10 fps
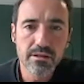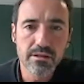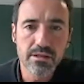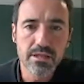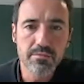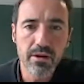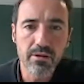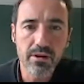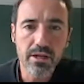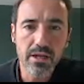d
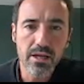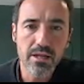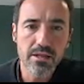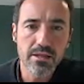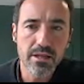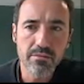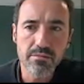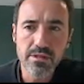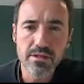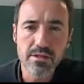power k
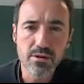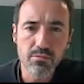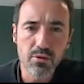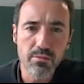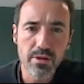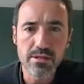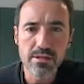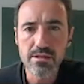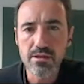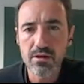times the
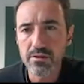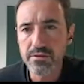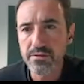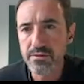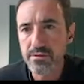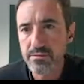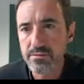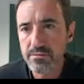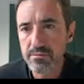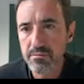moments of
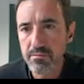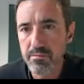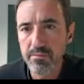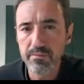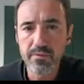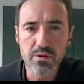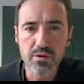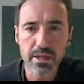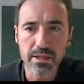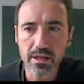the
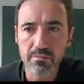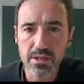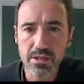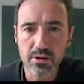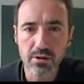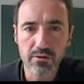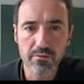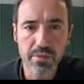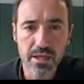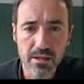spectral measure of
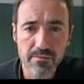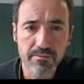p,